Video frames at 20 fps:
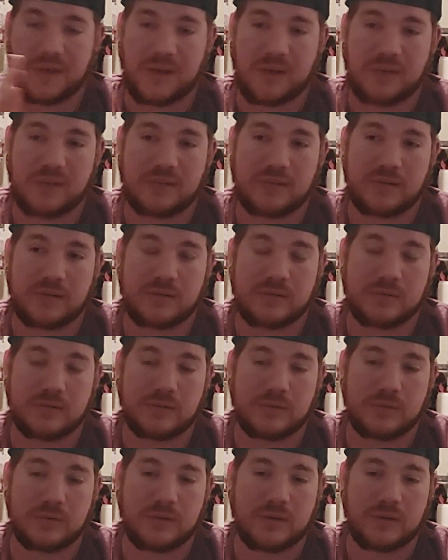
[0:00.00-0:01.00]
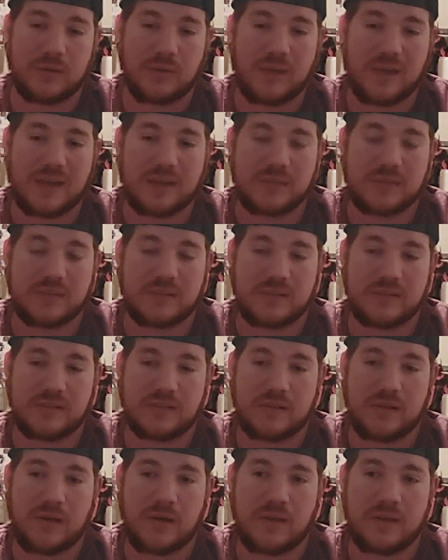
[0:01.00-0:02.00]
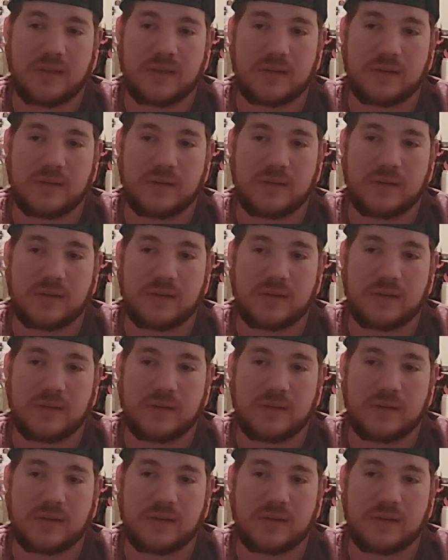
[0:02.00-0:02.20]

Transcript: I always thought it was cool, and it wipes all that